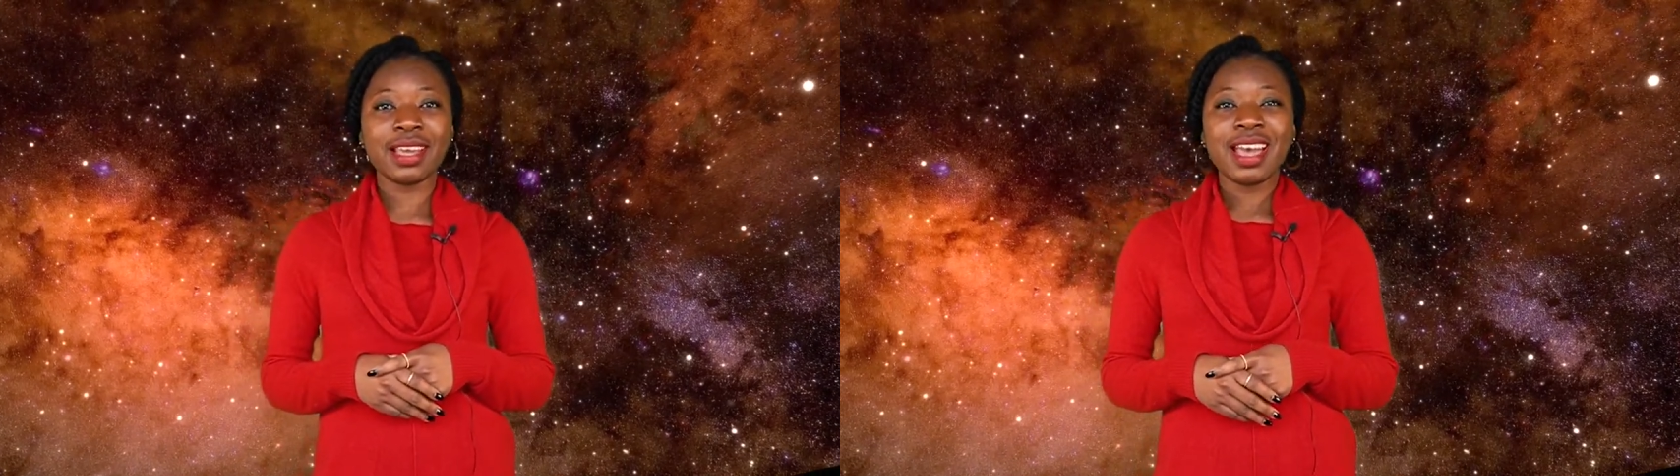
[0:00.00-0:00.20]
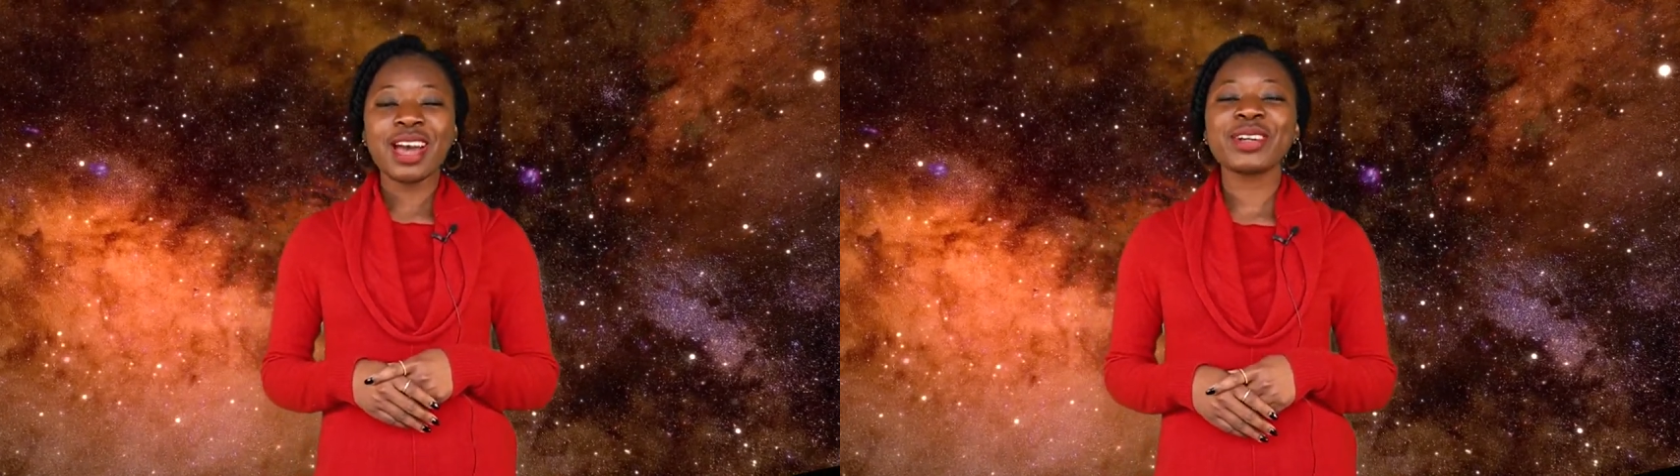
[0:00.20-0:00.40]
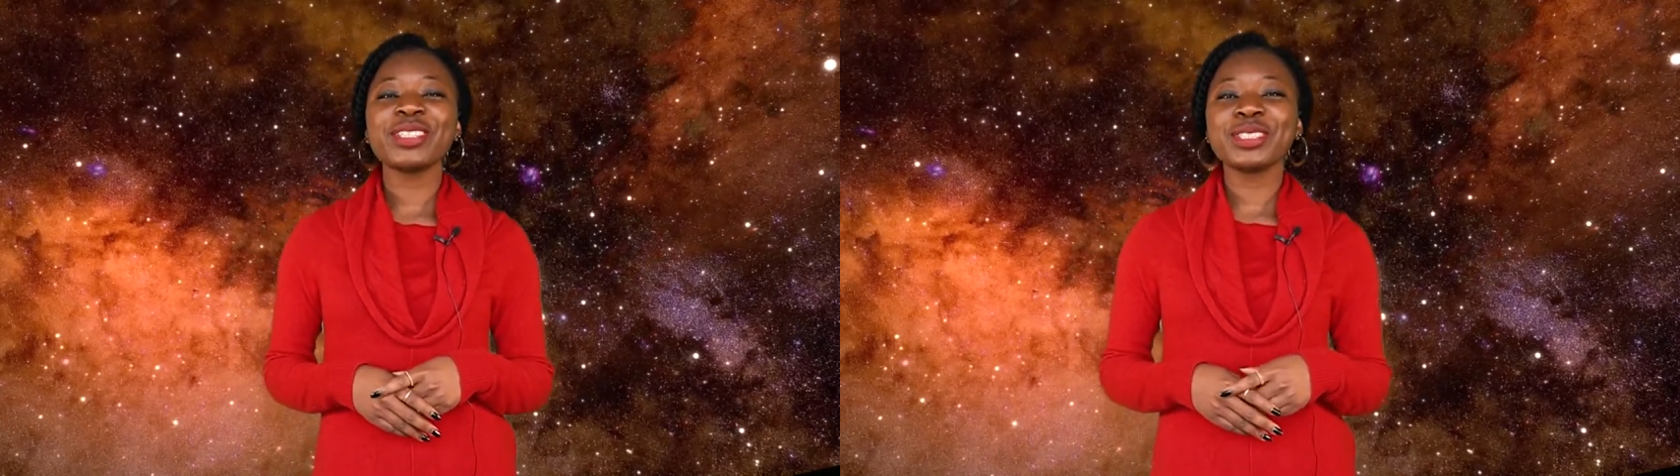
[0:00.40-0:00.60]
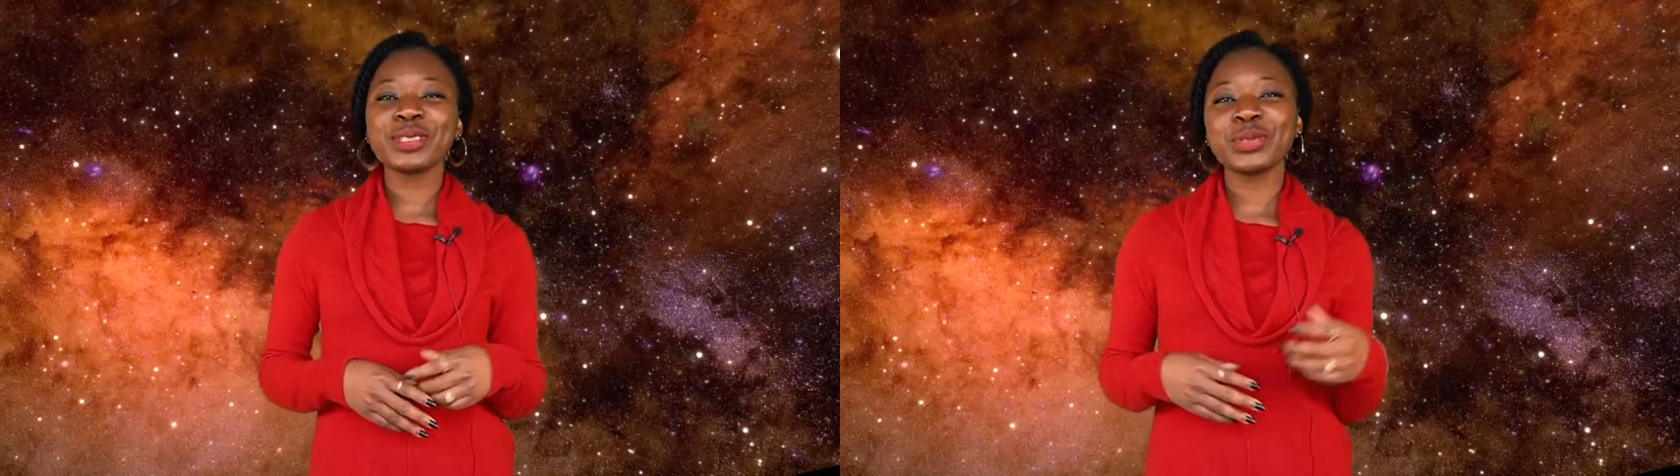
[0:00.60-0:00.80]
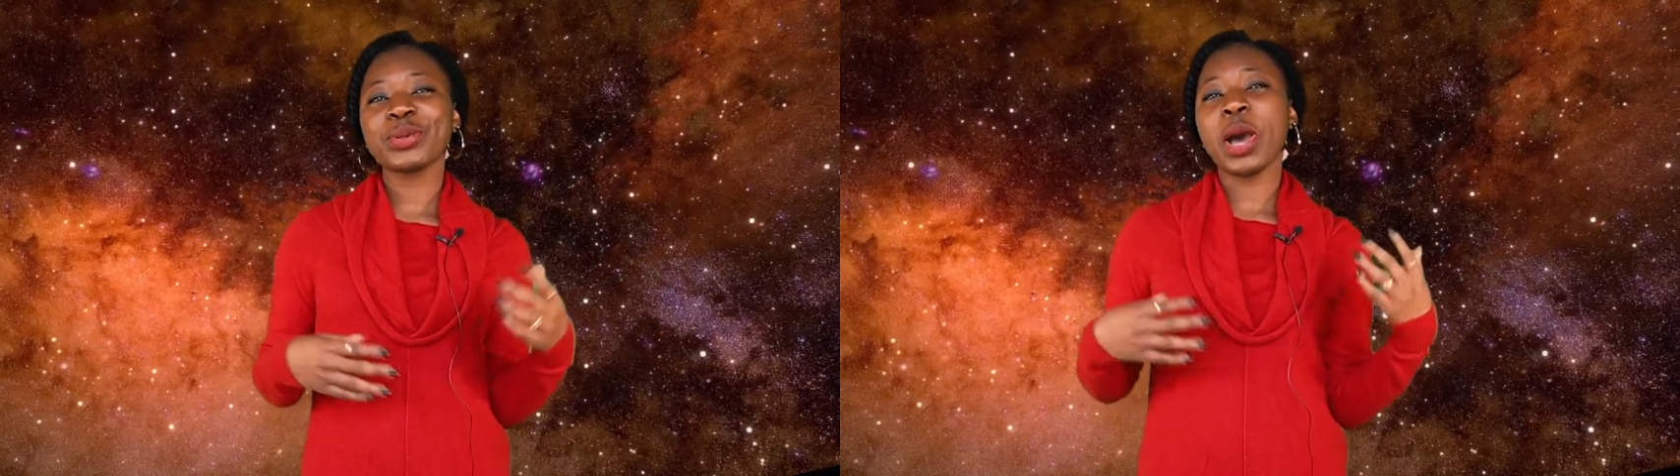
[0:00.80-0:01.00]
According
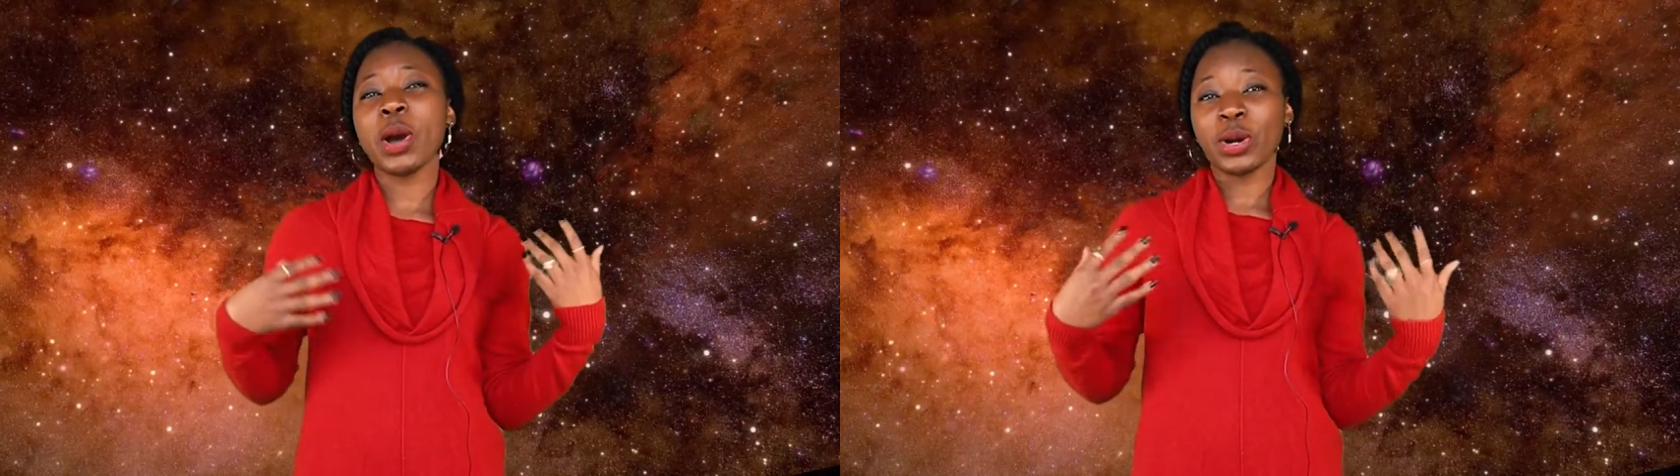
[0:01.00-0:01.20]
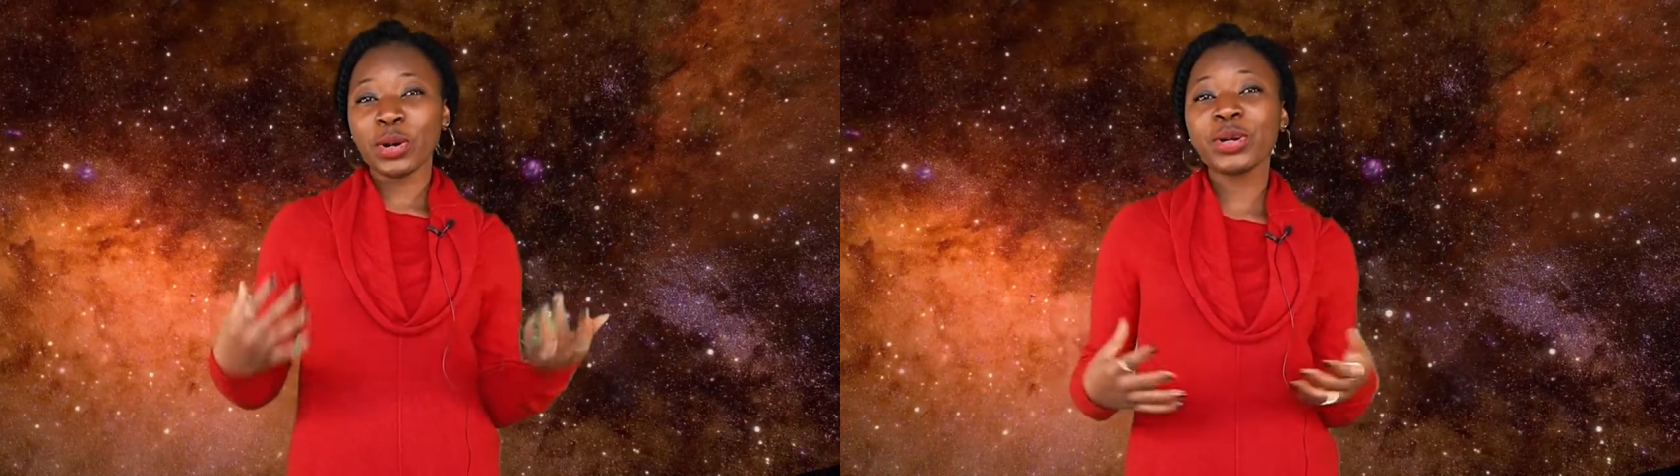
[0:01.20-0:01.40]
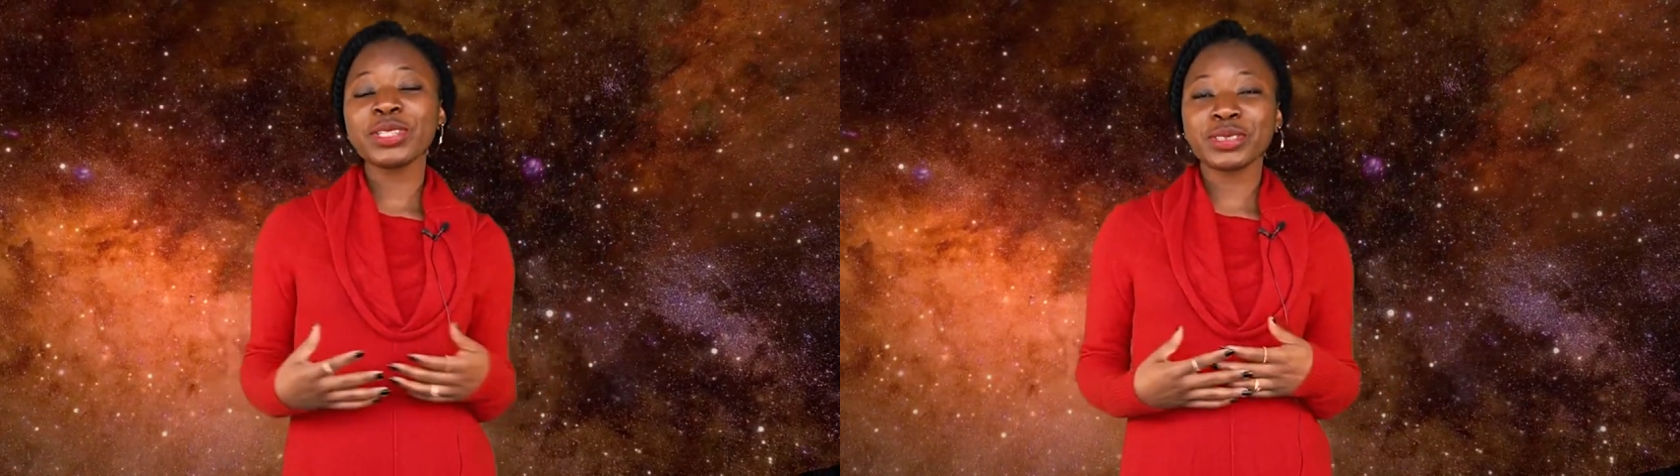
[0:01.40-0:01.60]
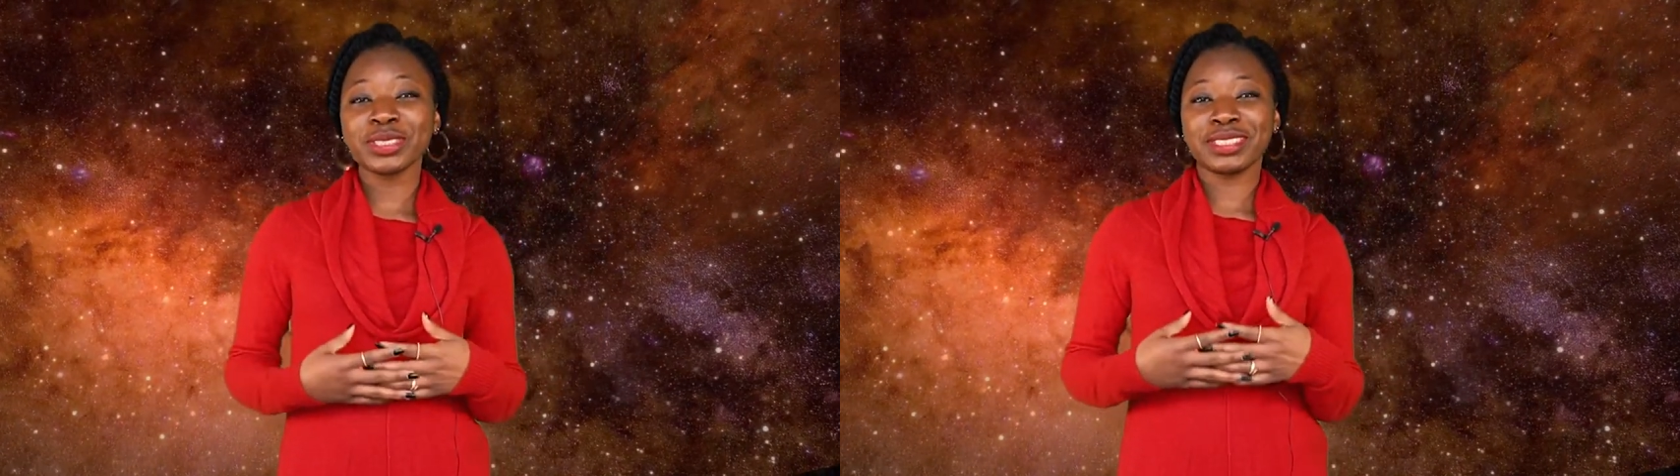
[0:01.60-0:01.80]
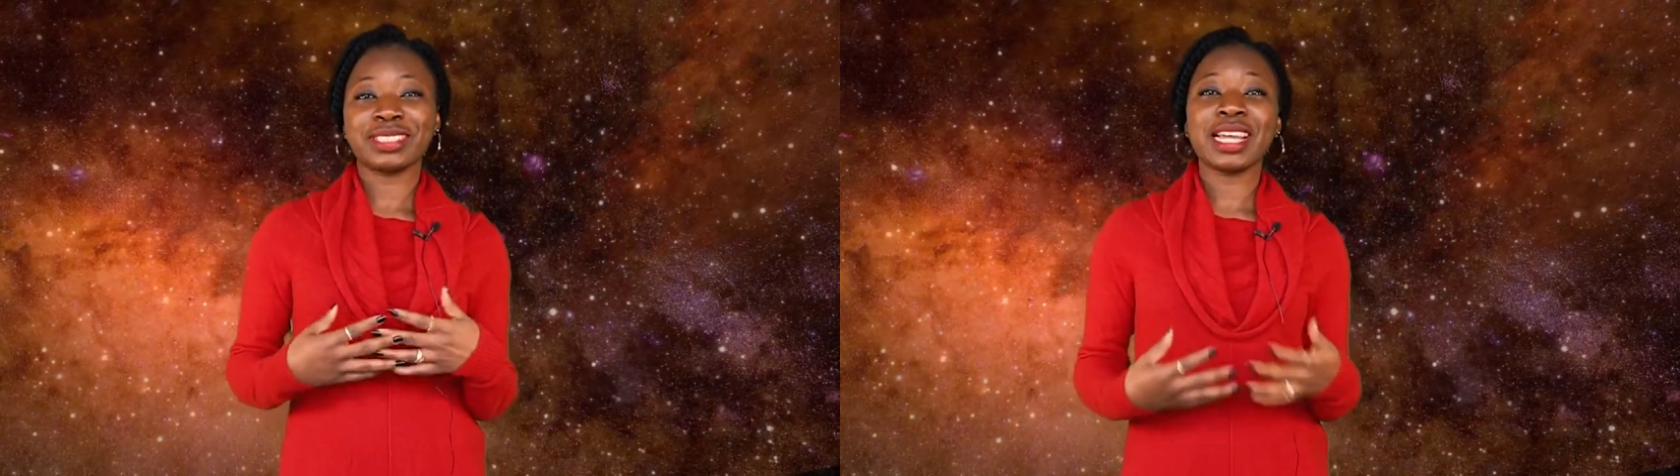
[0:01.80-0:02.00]
to our current
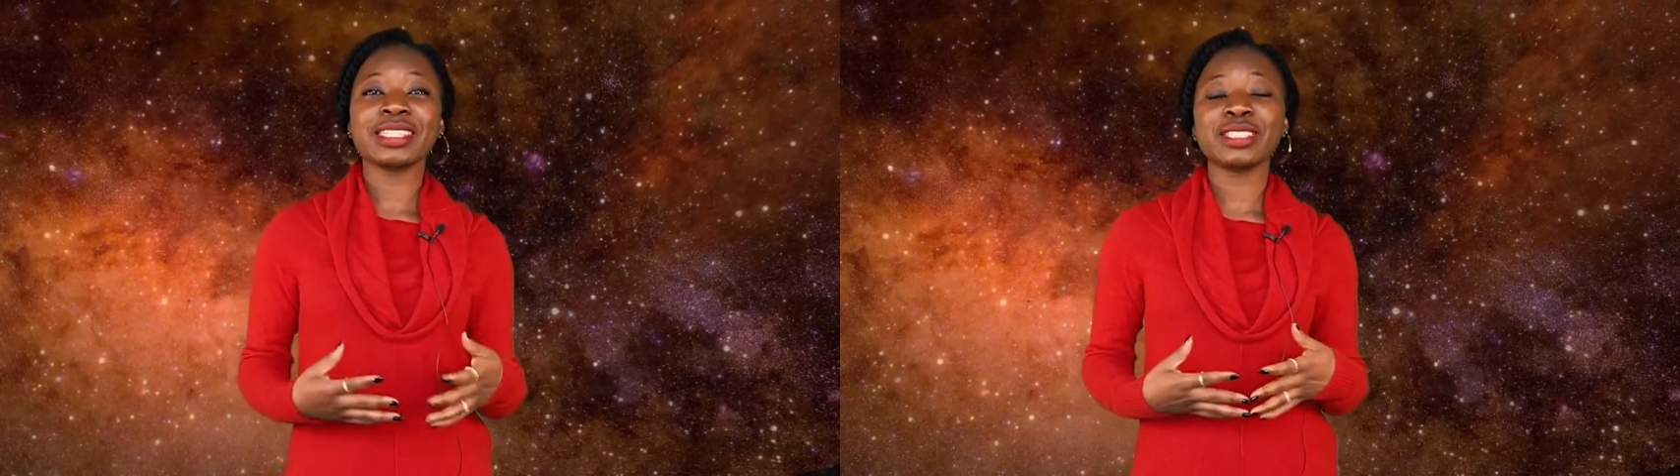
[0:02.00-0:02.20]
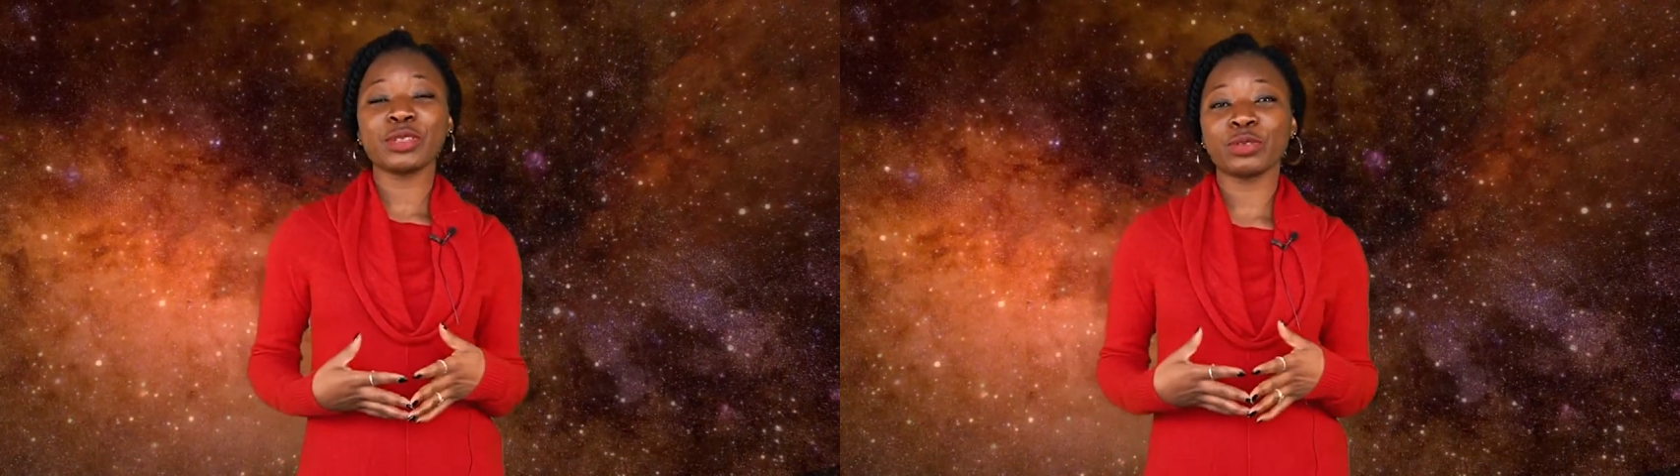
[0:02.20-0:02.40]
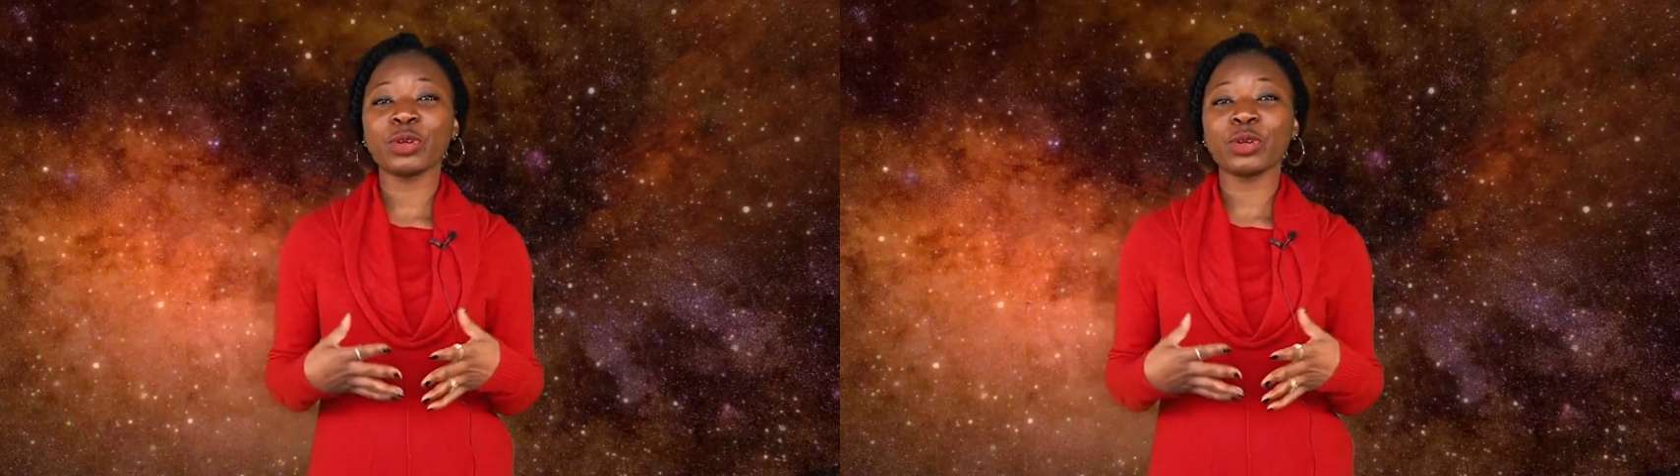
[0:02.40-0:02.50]
understanding of